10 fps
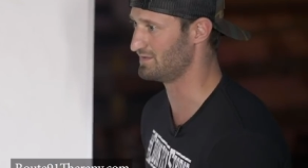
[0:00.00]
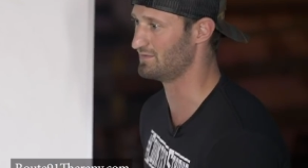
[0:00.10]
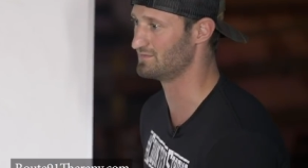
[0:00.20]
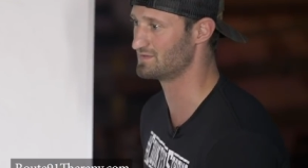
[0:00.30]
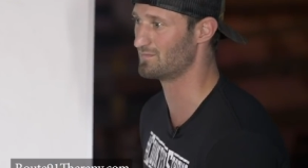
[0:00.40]
you
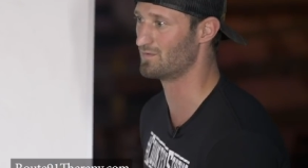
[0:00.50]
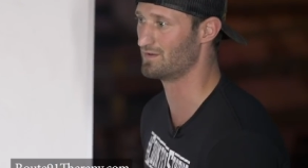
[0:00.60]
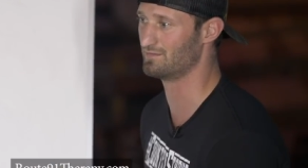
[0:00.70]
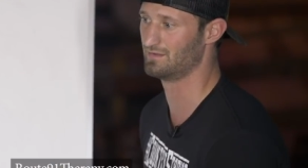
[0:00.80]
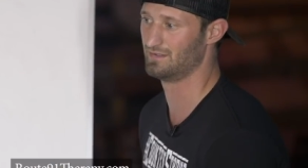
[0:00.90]
know,
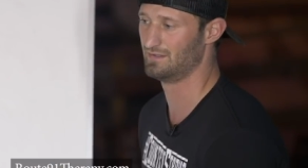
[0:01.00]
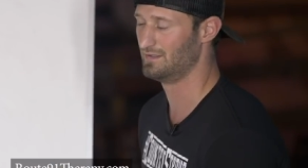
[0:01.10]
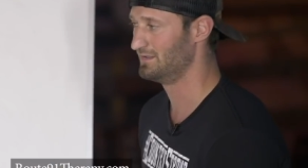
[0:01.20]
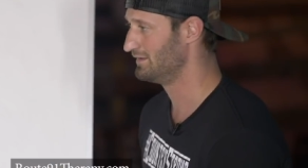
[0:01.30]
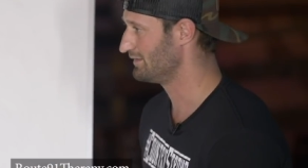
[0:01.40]
someone
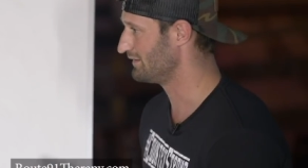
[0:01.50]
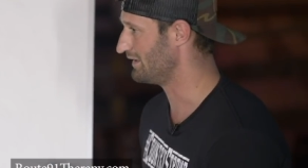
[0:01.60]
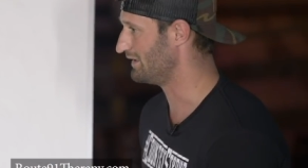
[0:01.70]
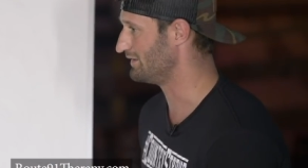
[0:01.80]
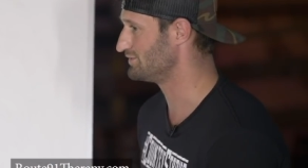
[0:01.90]

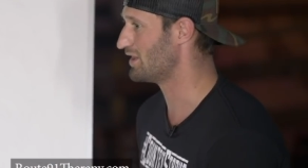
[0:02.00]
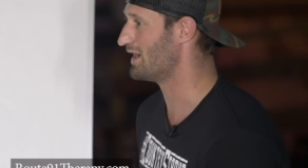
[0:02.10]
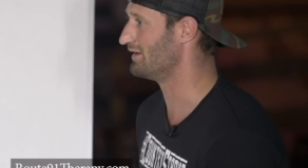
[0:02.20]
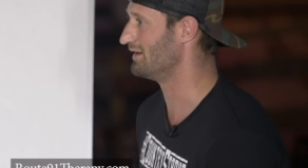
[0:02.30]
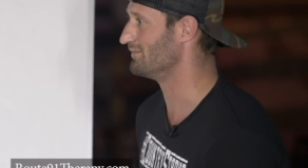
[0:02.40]
getting
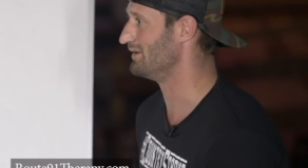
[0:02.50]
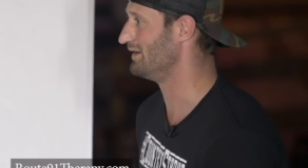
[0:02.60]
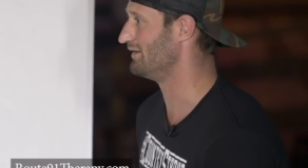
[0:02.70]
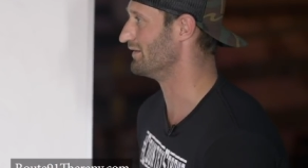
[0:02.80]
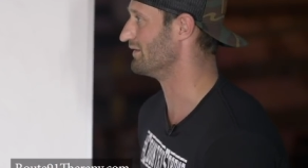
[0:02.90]
shot near
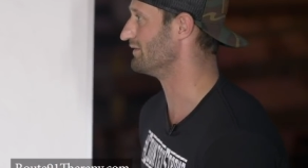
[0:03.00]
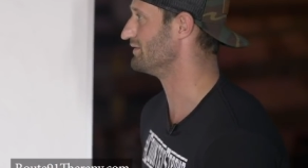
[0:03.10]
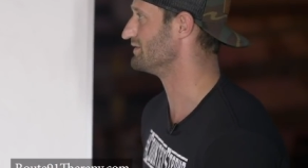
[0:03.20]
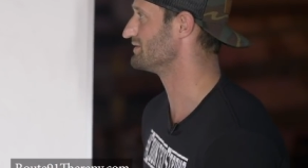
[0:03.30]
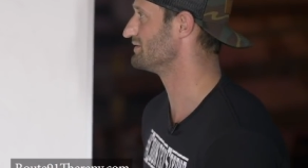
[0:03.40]
me or
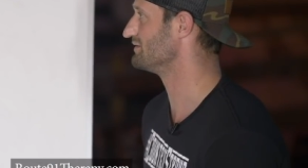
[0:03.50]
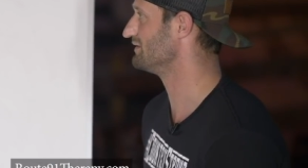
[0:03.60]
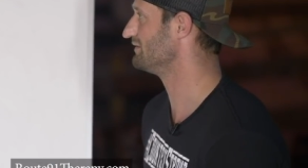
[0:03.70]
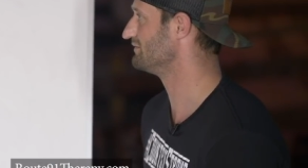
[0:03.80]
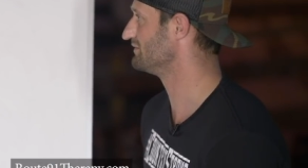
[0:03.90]
just
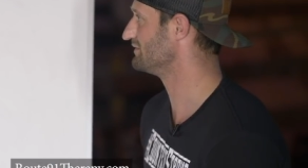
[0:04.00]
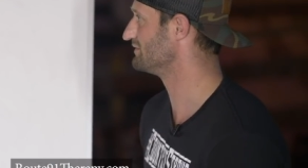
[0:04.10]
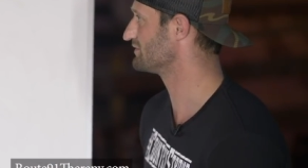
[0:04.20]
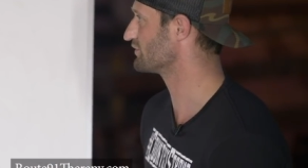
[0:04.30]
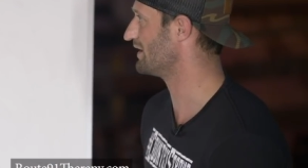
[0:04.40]

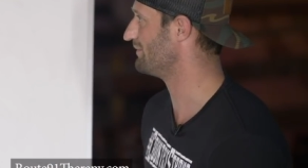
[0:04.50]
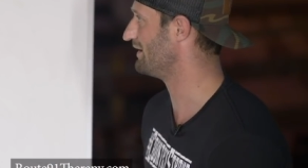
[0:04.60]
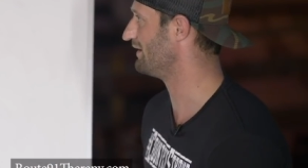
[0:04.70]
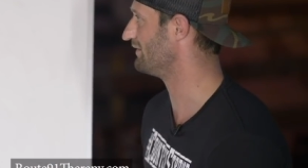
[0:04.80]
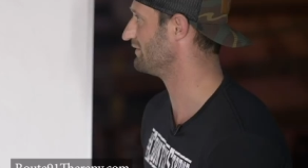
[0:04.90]

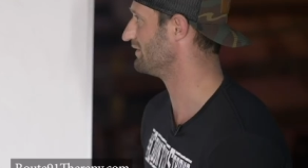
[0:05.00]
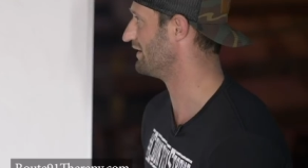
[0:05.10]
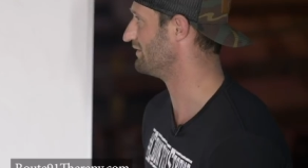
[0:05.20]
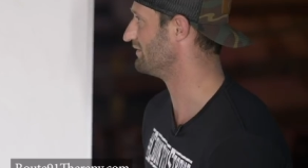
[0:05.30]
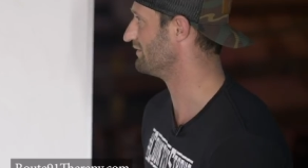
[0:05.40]
screaming
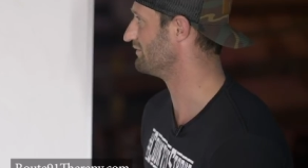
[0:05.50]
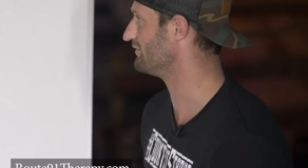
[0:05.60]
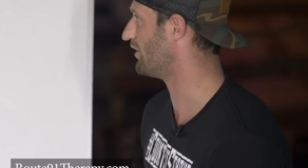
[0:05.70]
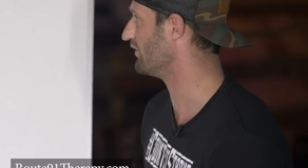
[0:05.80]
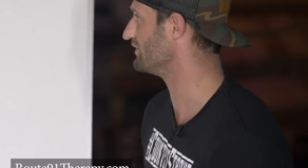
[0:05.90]
and
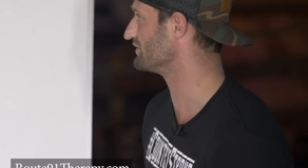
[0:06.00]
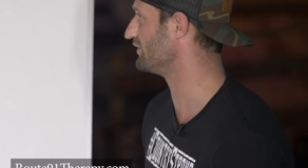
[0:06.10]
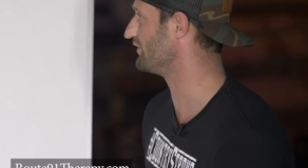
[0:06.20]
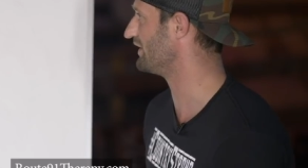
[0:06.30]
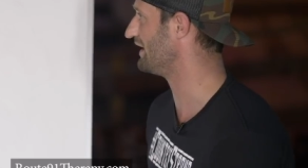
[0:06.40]
all those
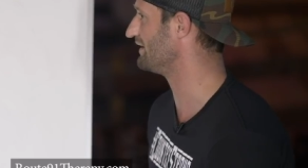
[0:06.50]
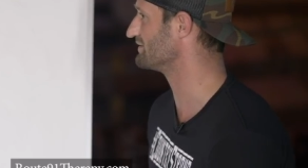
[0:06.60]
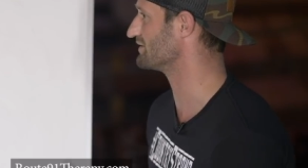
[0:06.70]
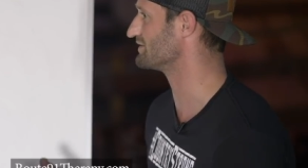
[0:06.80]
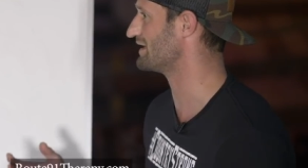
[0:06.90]
little
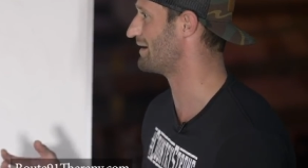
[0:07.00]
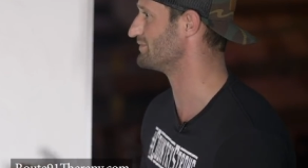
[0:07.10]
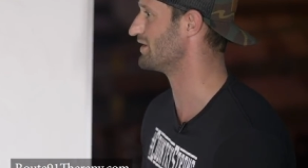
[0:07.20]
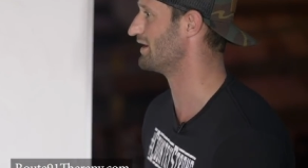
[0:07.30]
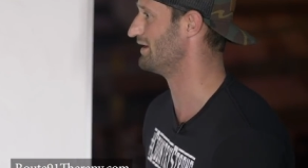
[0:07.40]
things are
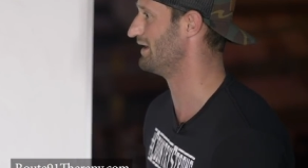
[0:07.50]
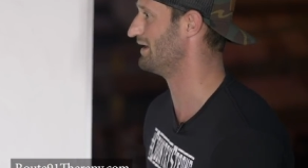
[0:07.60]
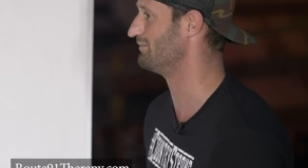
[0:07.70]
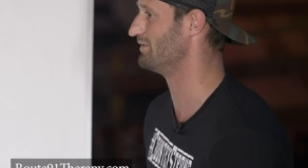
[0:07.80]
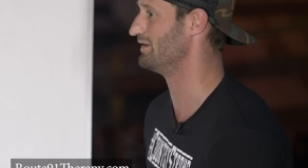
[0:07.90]
snapshotted
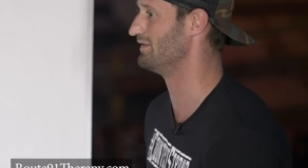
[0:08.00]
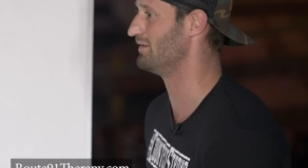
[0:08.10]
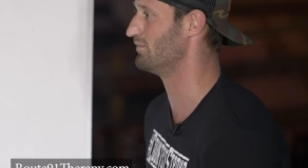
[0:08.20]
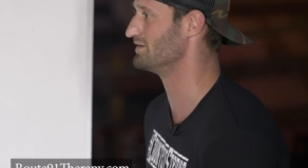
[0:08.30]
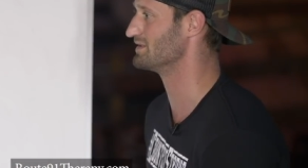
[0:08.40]
in but
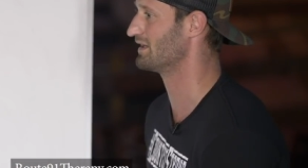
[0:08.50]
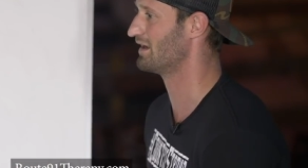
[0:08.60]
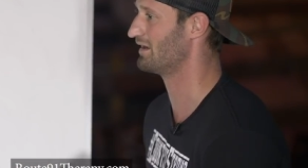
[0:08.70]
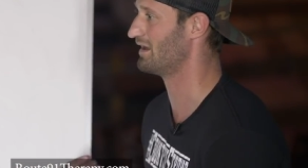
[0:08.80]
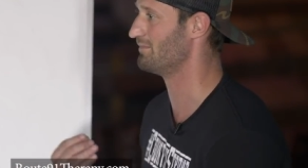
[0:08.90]
then once I
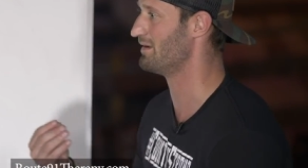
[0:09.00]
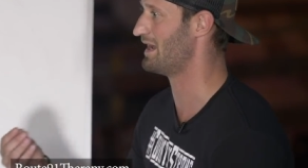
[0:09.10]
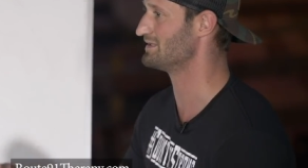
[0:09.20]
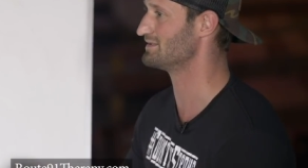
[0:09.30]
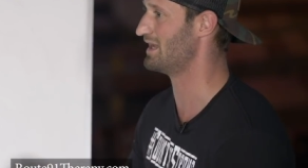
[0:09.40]
kind of got
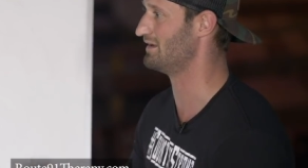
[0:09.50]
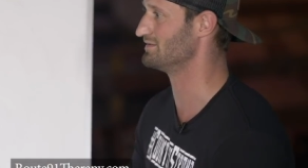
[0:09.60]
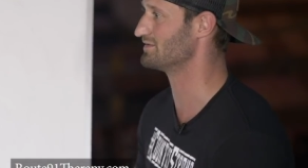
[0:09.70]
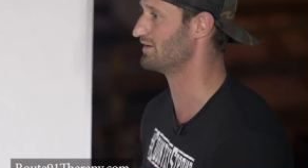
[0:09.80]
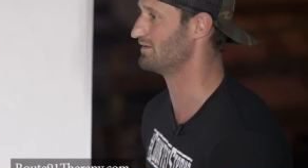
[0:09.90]
past that
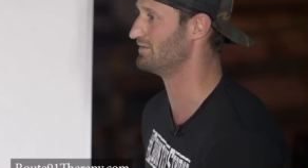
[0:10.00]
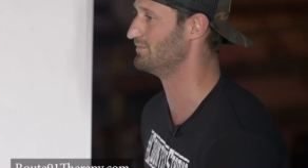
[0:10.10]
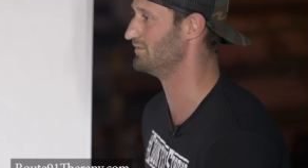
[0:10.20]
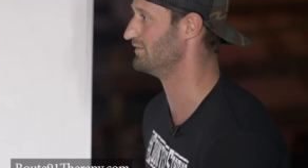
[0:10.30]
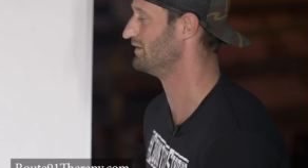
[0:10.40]
and started to
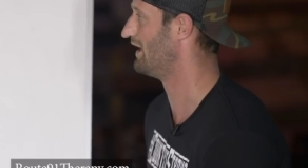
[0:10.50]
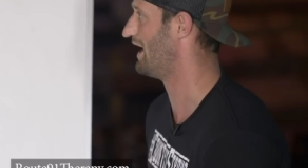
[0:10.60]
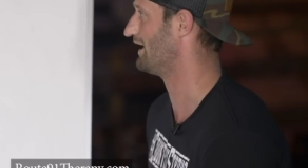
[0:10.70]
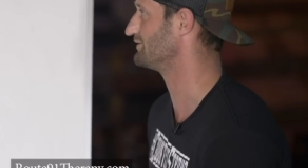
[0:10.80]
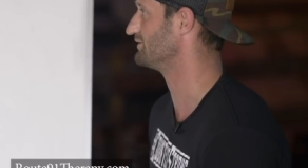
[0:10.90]
move into
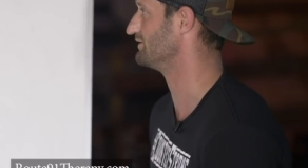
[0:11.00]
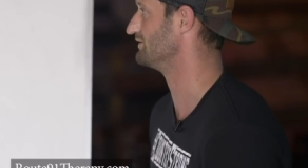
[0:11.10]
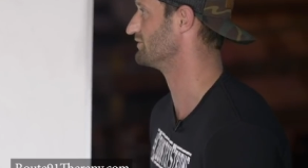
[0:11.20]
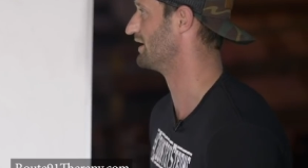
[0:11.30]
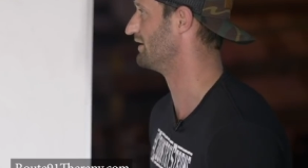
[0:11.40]
action
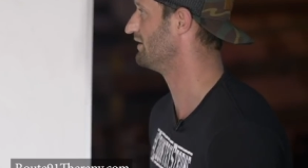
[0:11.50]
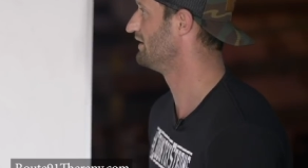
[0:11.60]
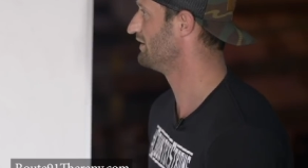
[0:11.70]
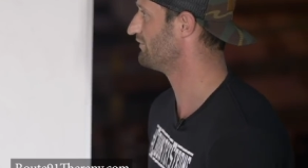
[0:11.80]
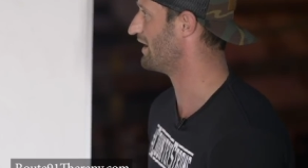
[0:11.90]
to try to
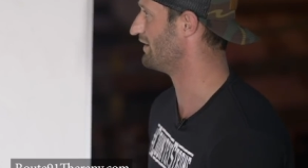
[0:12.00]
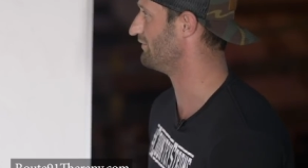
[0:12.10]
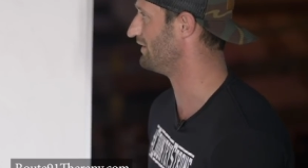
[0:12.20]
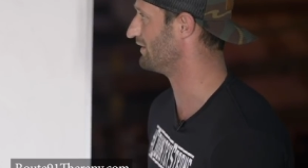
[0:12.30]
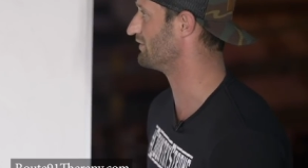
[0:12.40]
find a
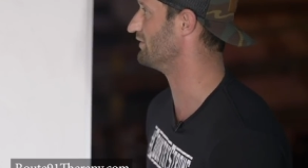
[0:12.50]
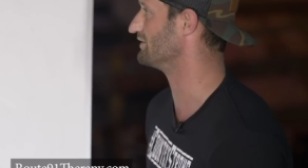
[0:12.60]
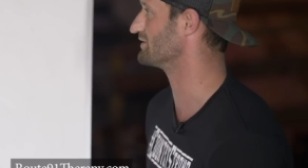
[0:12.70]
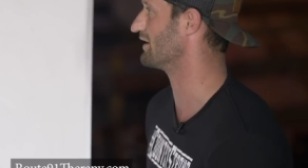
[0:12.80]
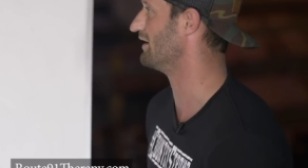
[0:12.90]
vehicle
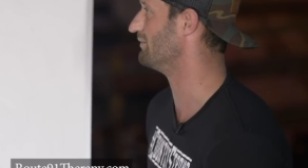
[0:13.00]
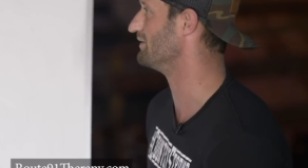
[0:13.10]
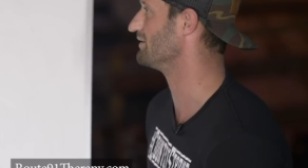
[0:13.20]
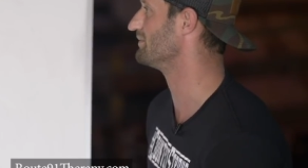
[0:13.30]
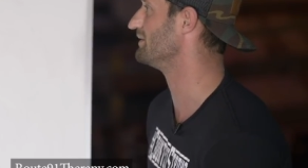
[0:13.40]
to start
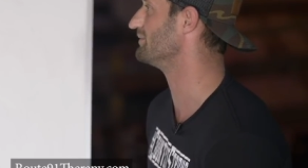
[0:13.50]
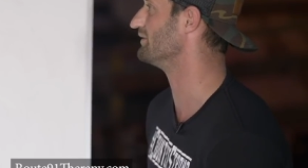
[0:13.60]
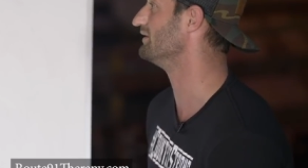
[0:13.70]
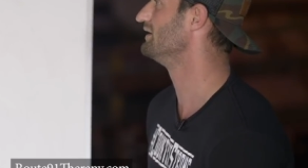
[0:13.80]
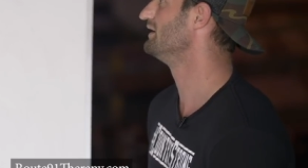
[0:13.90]
helping
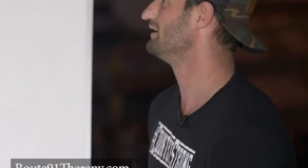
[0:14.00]
people